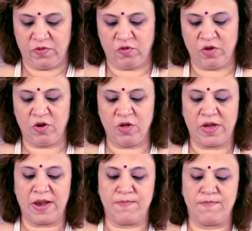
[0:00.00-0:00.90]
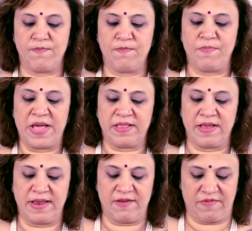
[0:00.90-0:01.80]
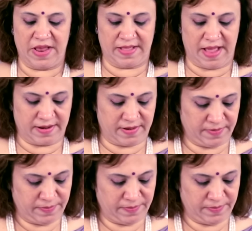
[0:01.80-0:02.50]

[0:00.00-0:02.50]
So you know you can bend the leaf like that.